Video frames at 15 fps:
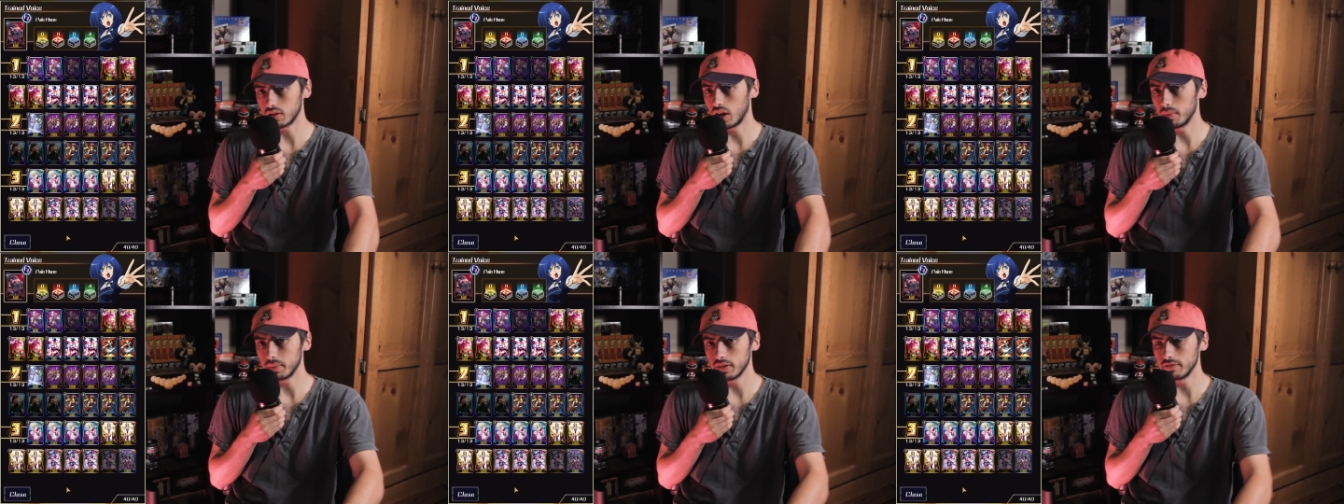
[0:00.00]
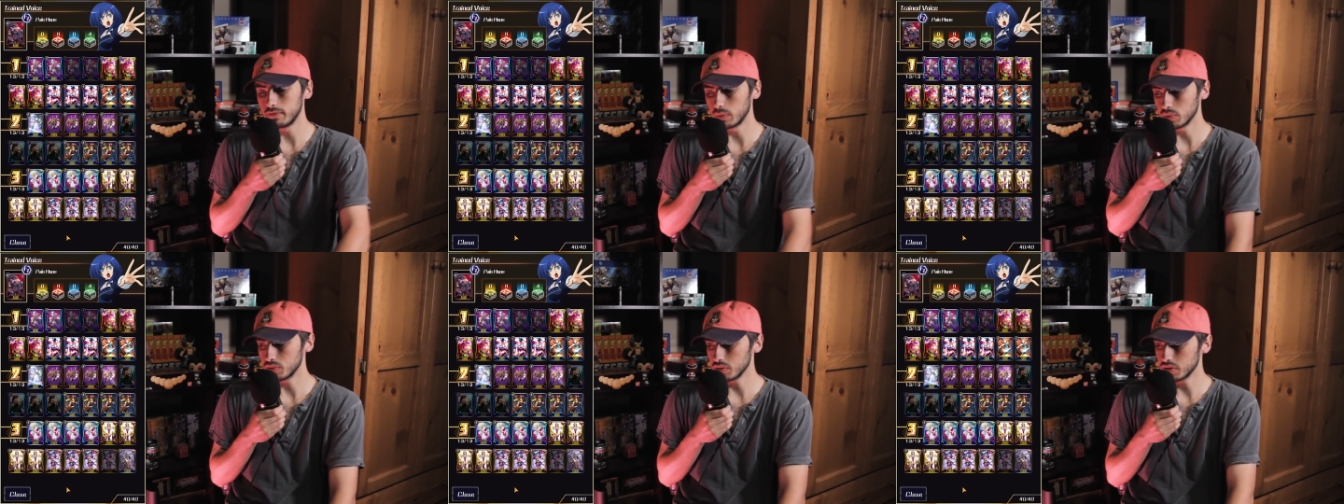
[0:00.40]
copy of
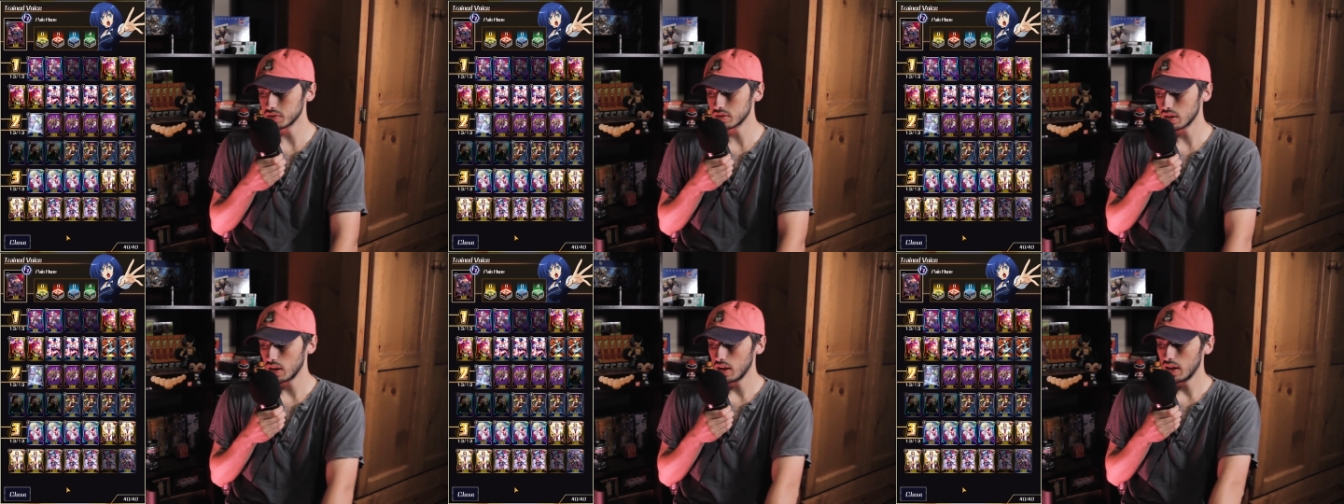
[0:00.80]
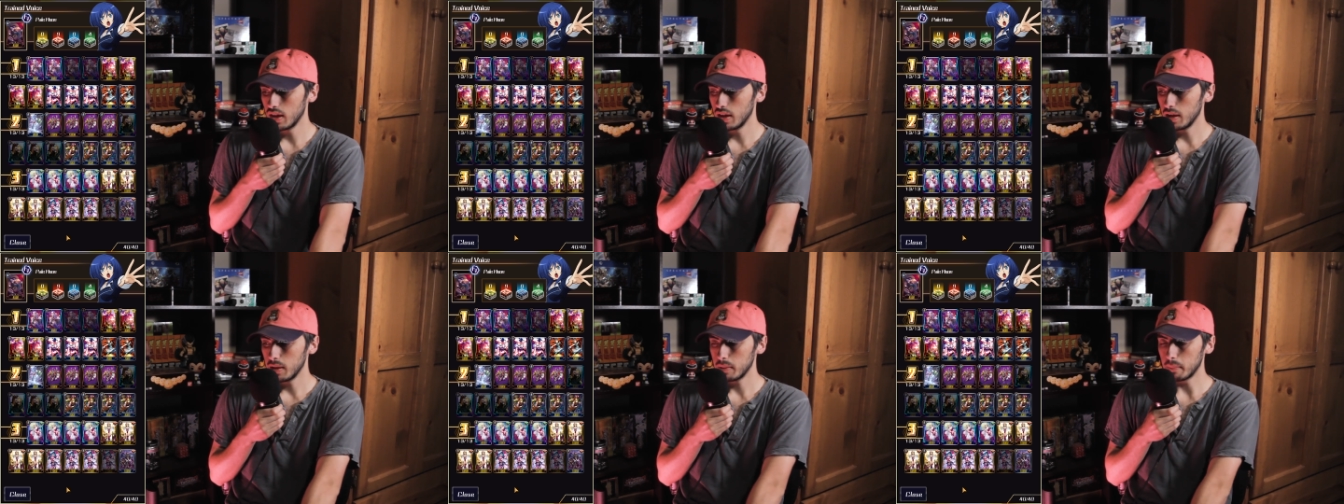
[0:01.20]
Fortress,
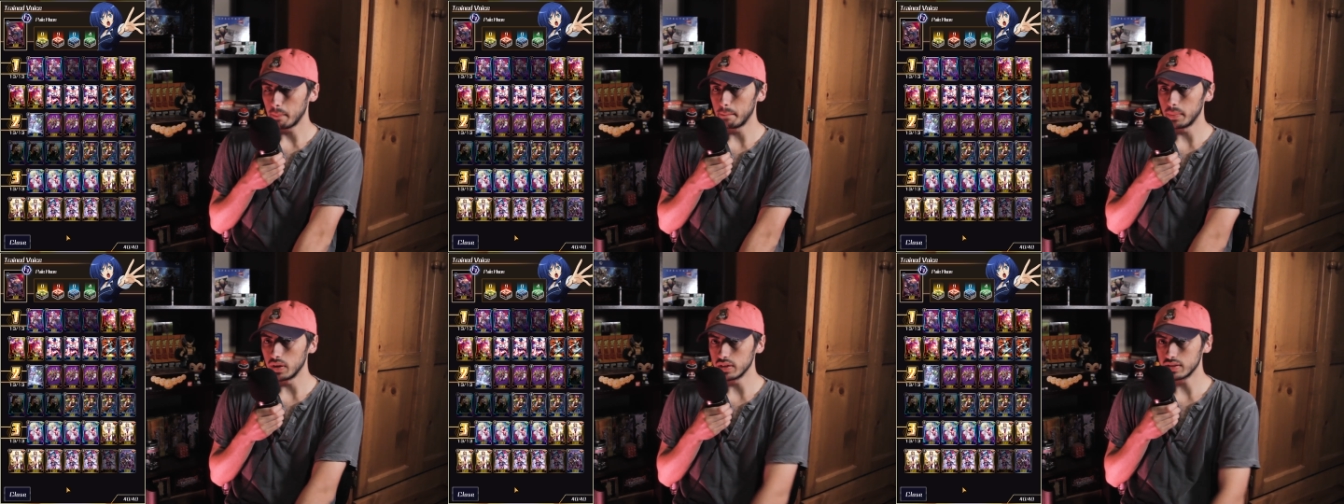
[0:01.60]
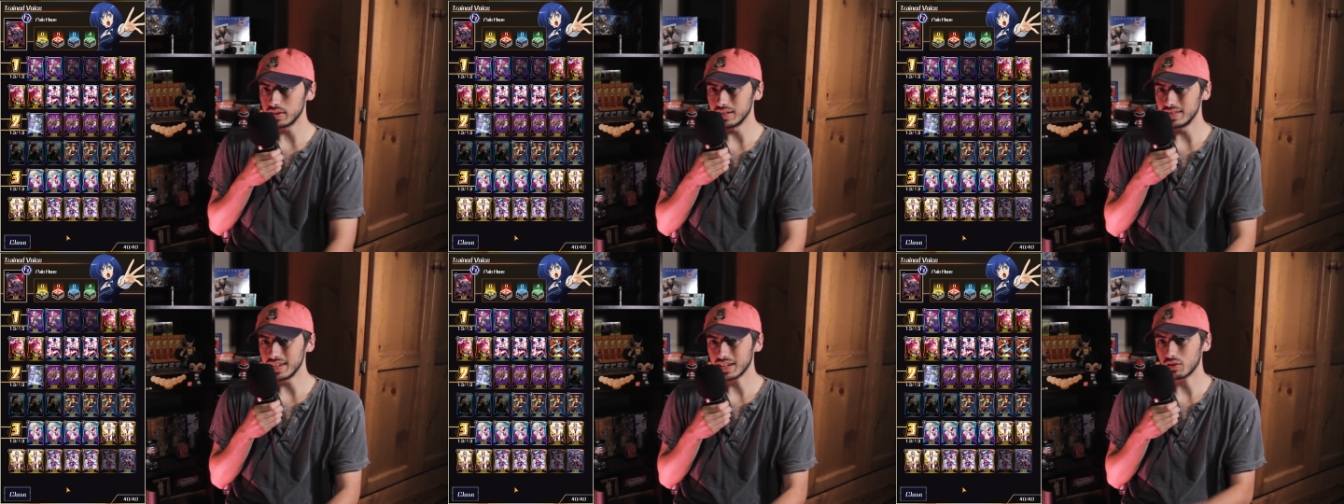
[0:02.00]
but
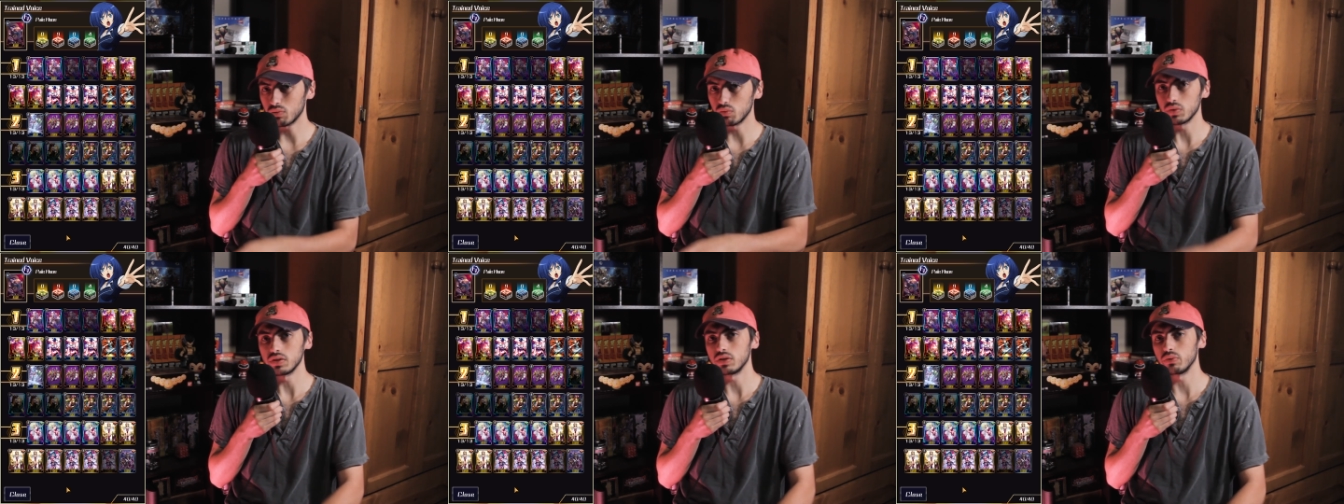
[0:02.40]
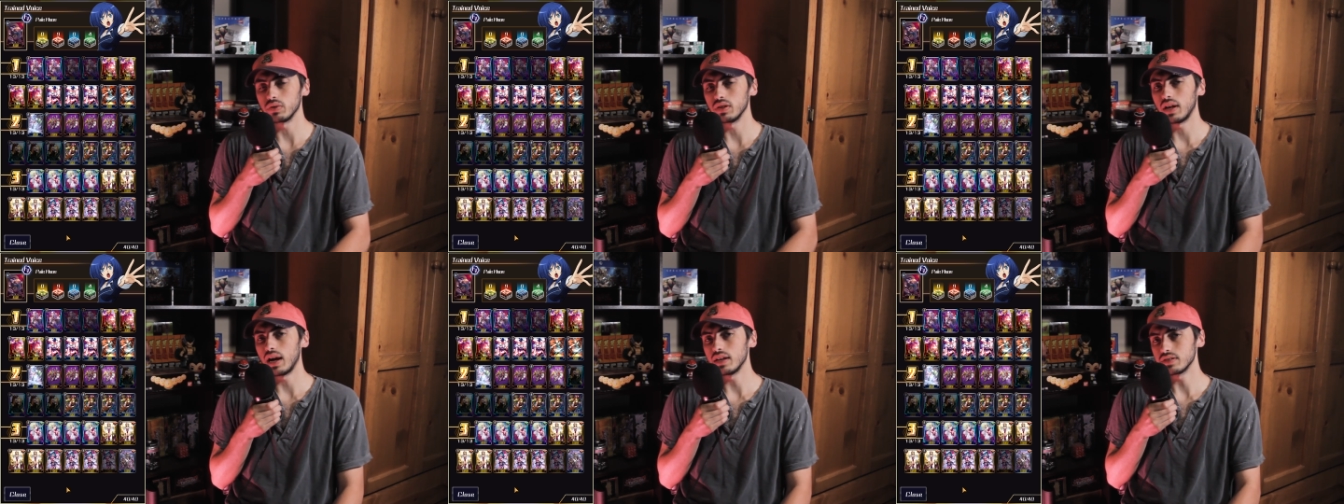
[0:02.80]
the deck really
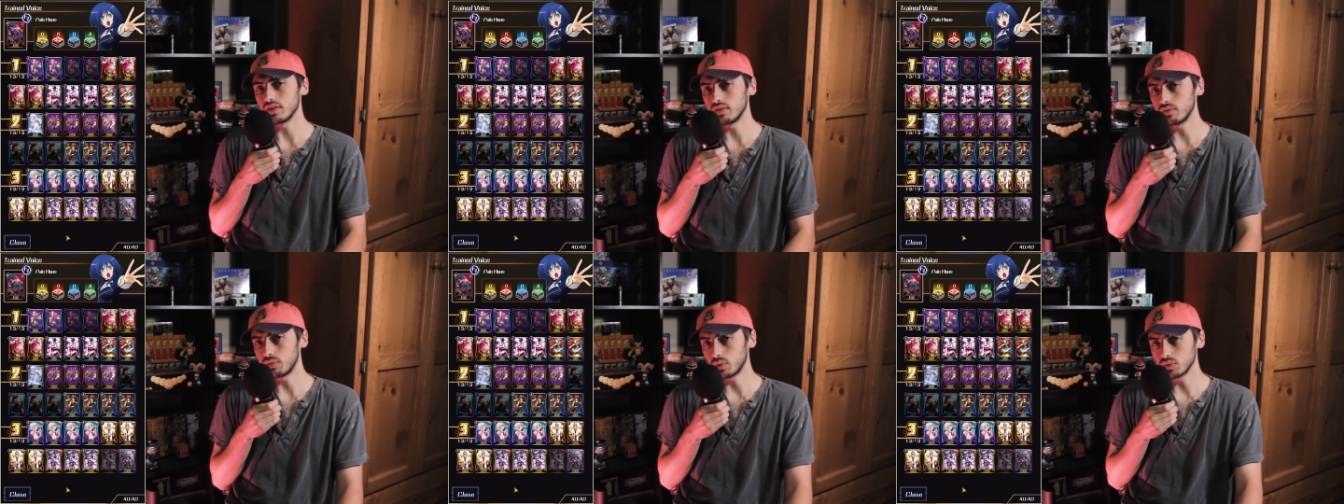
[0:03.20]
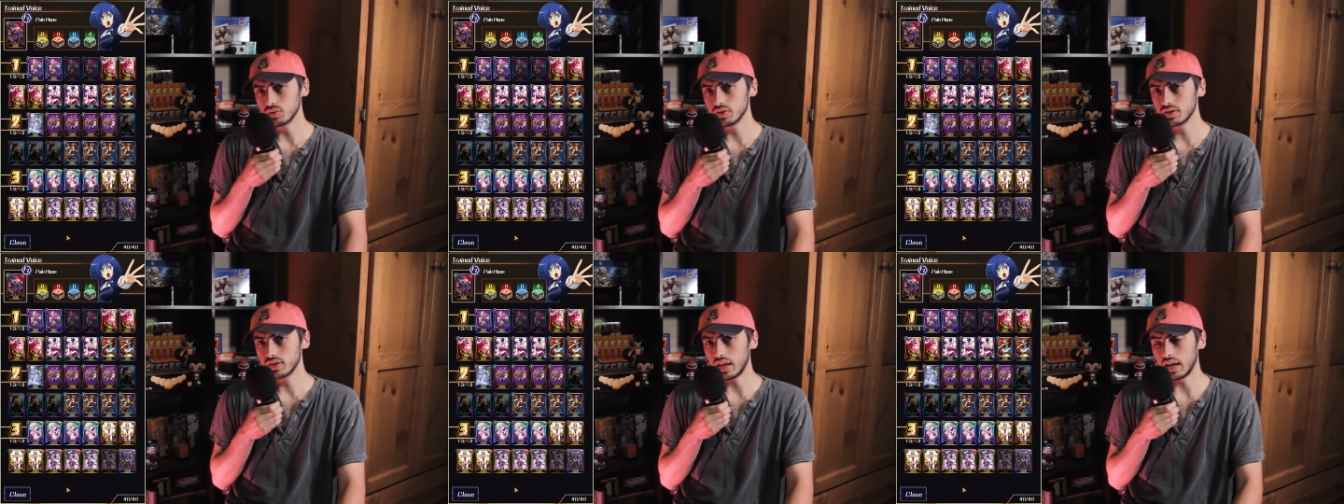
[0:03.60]
relies on
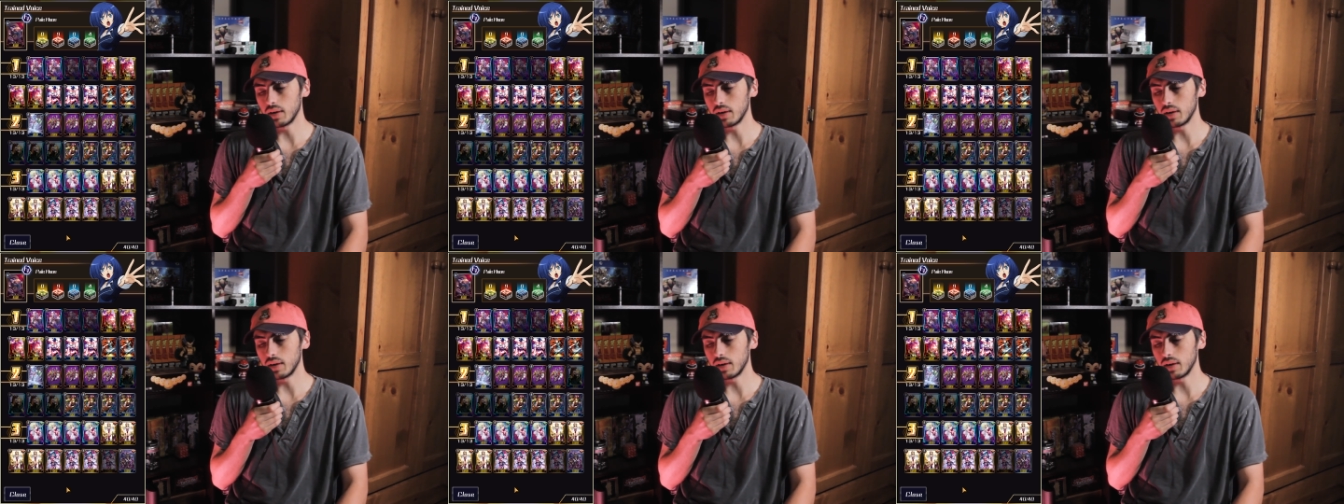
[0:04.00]
Fortress,